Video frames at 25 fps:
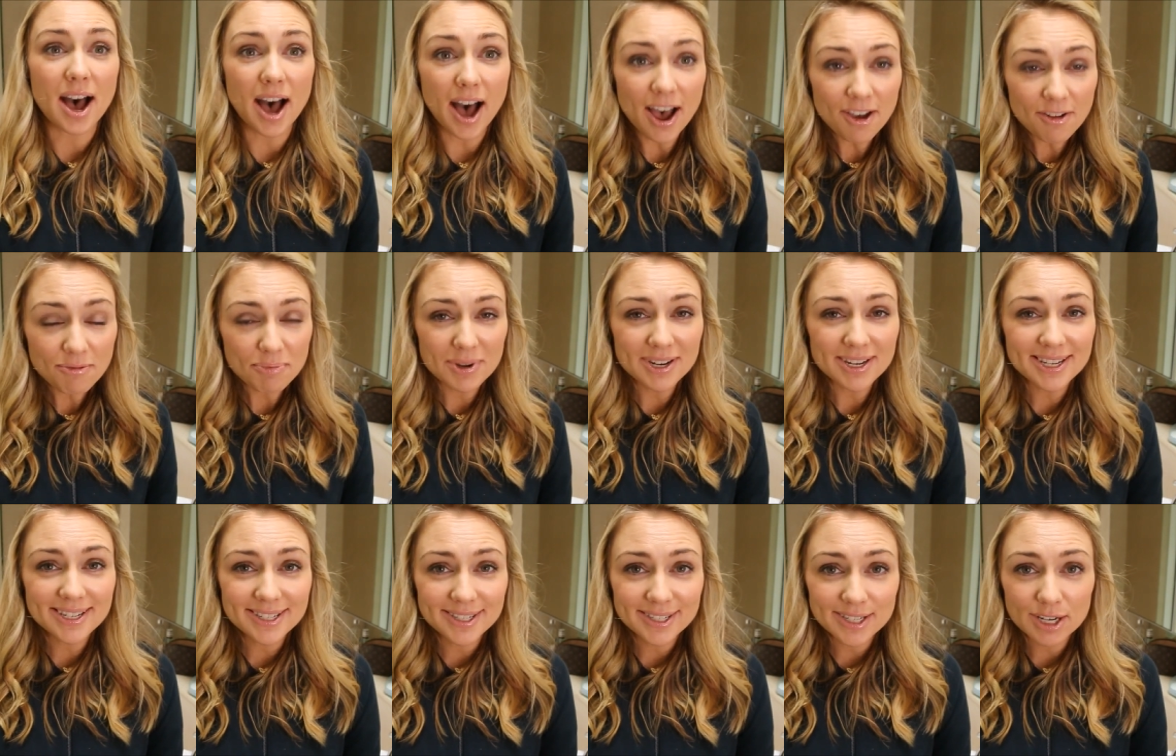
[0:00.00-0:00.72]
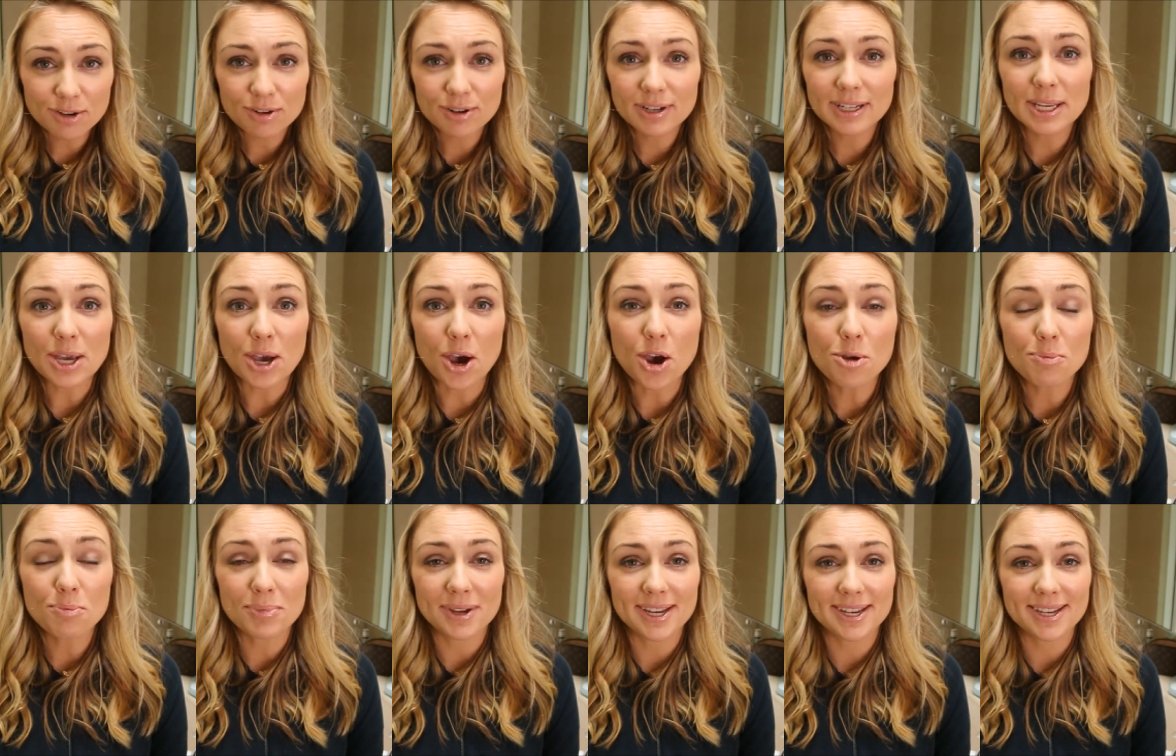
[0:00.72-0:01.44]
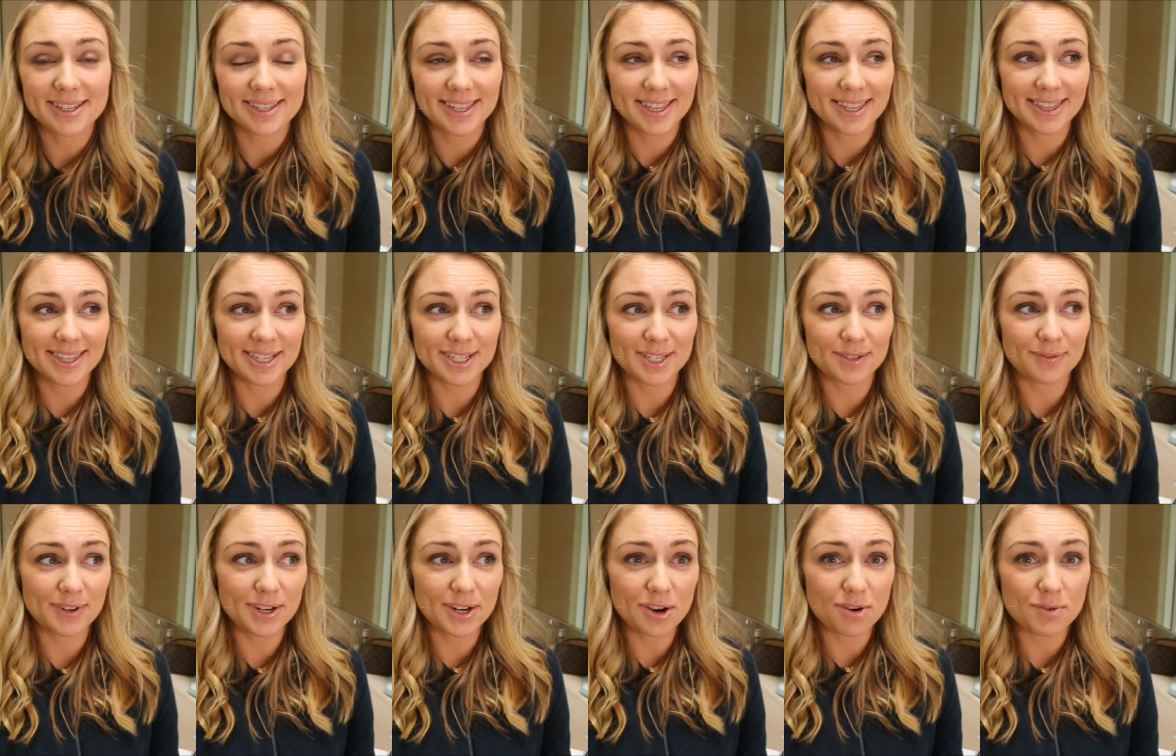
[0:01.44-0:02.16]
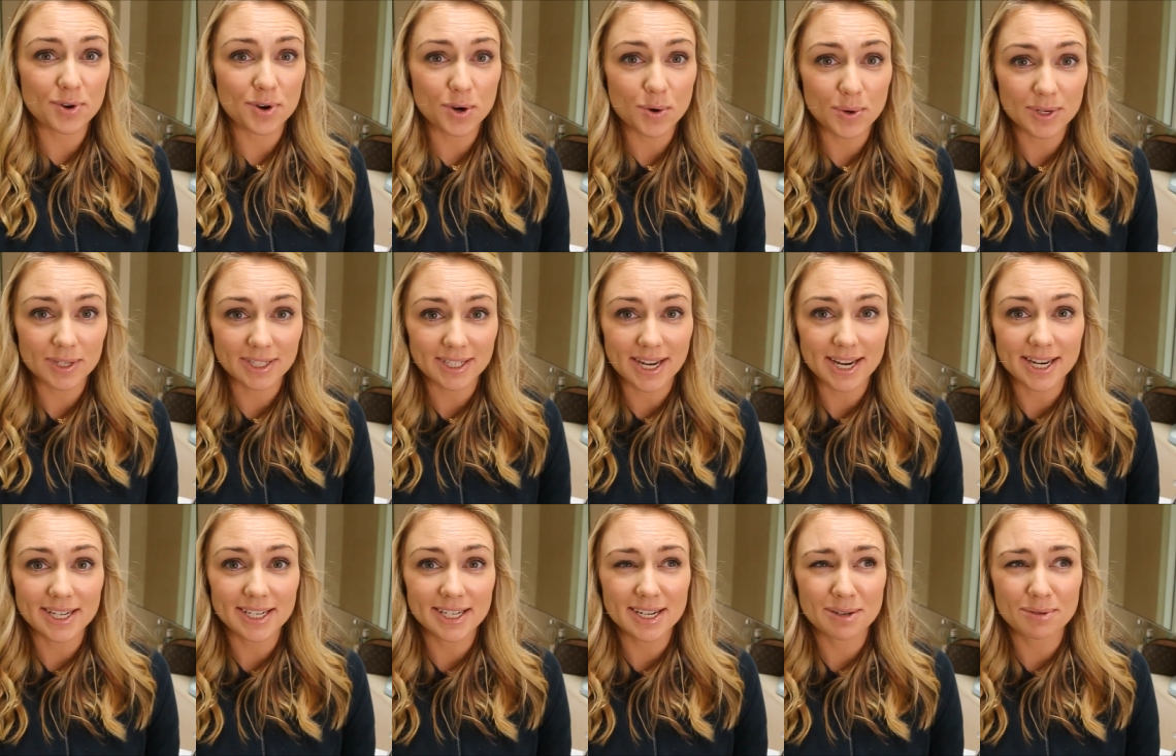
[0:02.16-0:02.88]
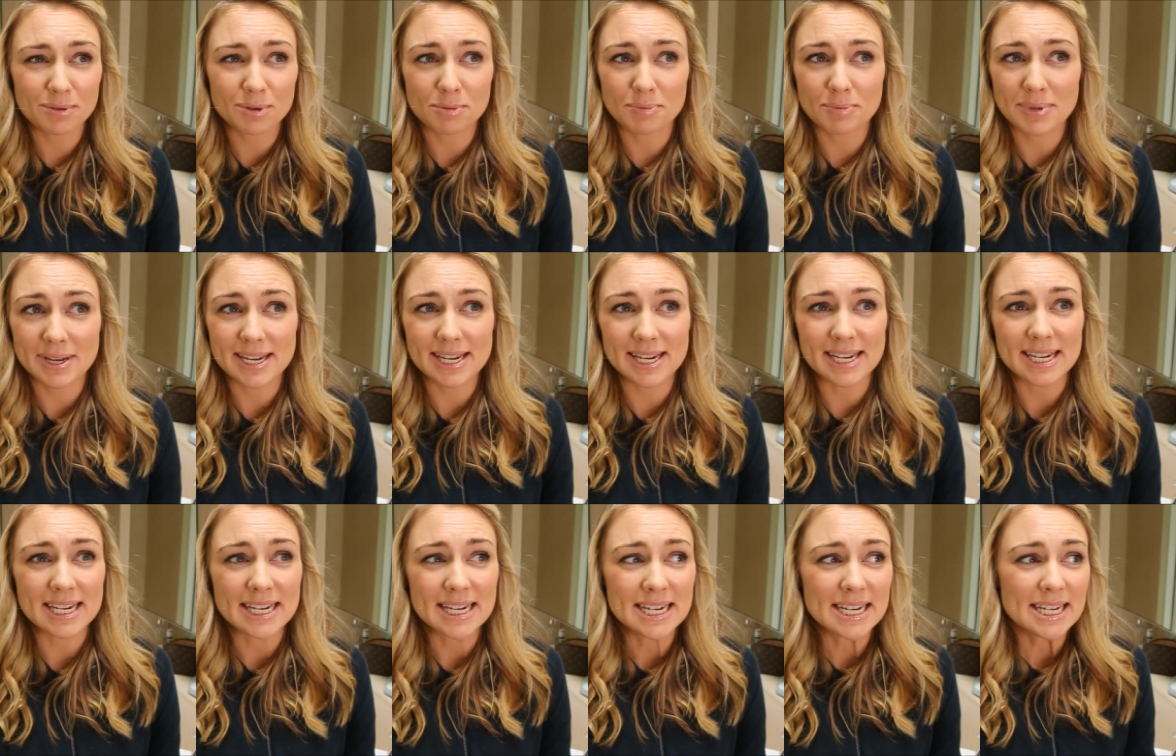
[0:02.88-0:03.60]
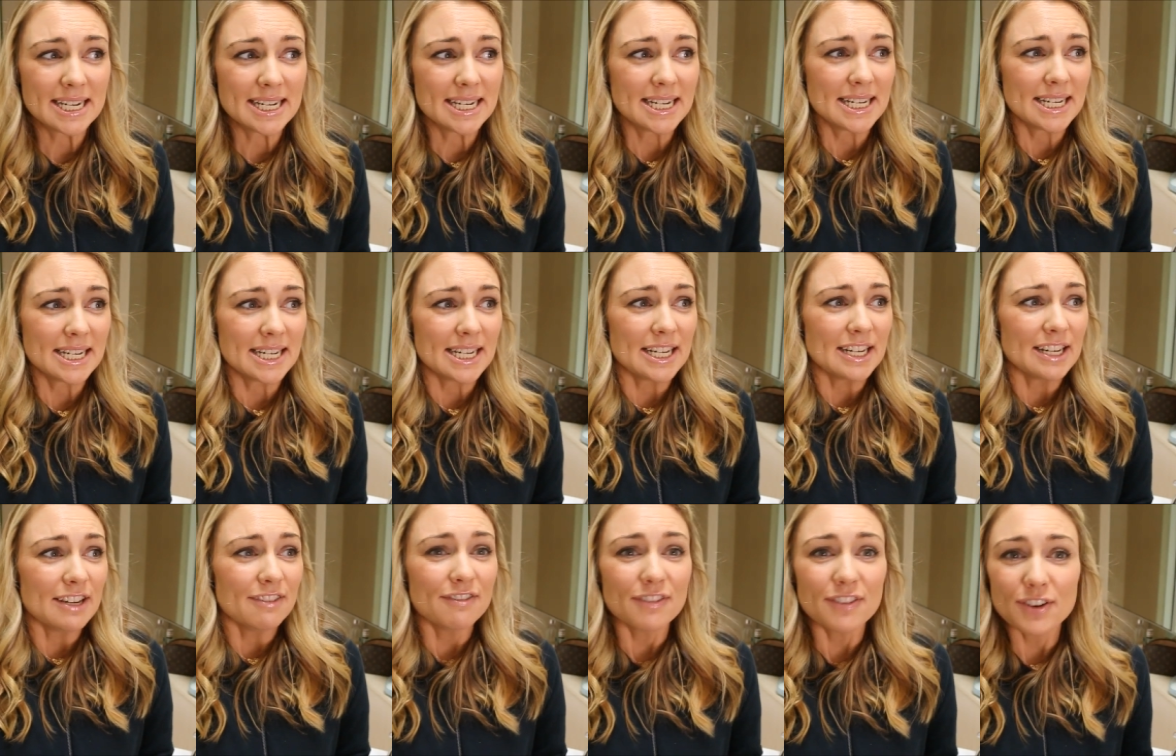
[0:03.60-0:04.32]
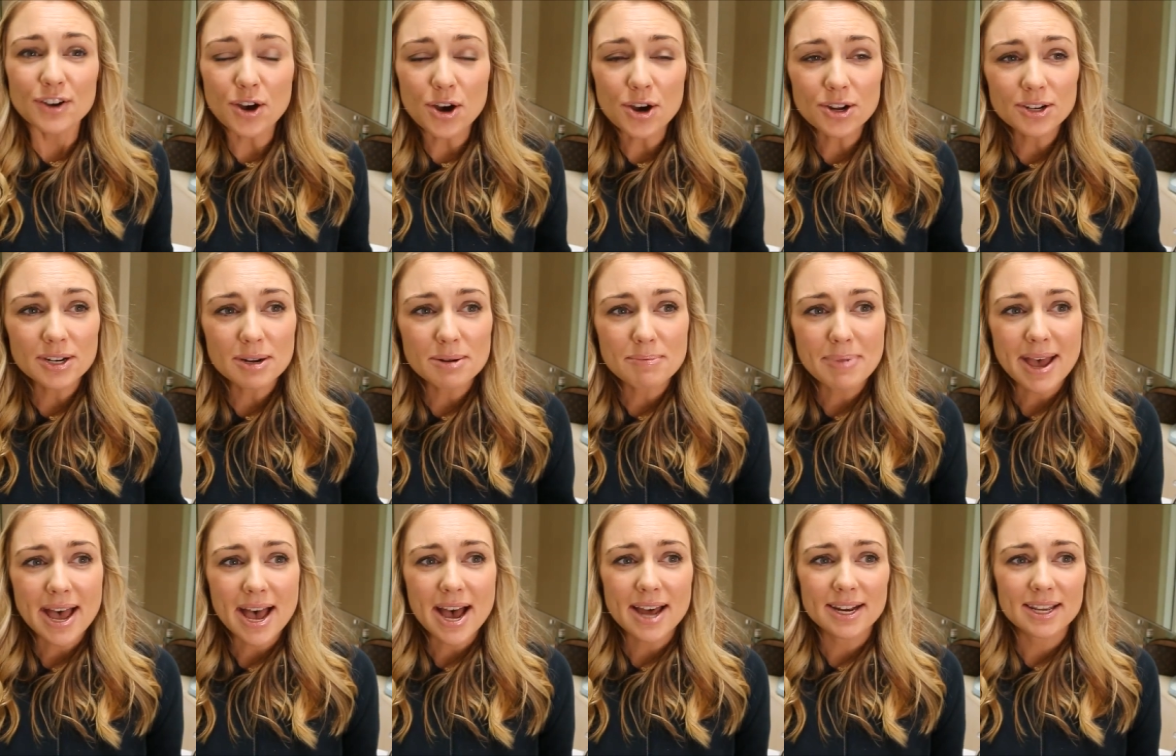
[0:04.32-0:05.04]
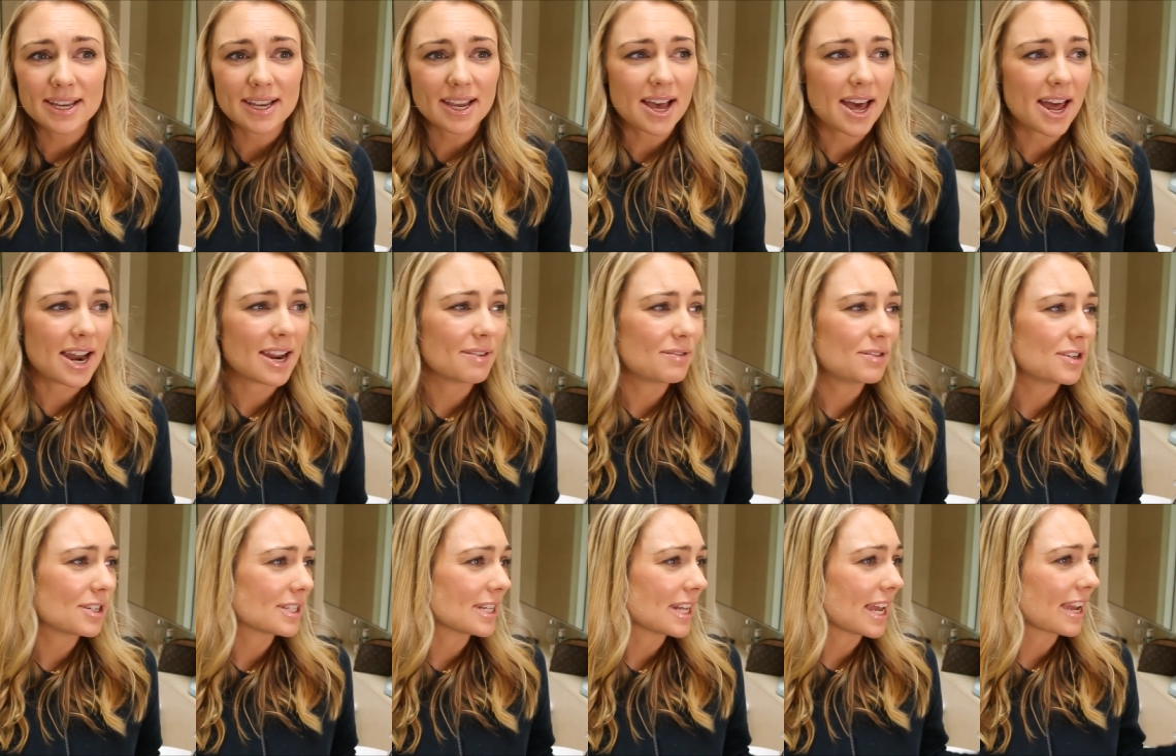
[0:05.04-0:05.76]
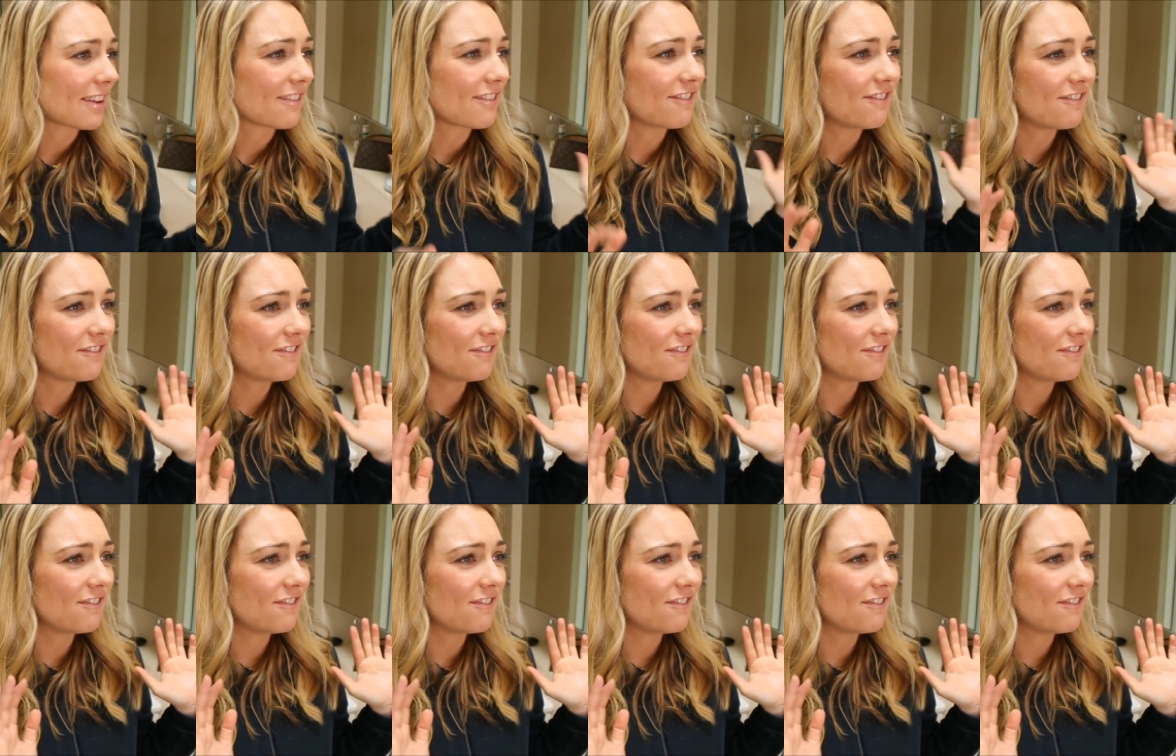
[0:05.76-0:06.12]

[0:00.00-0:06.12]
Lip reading: I've been secretly hoping that this video request idea would be forgotten about and kind of just like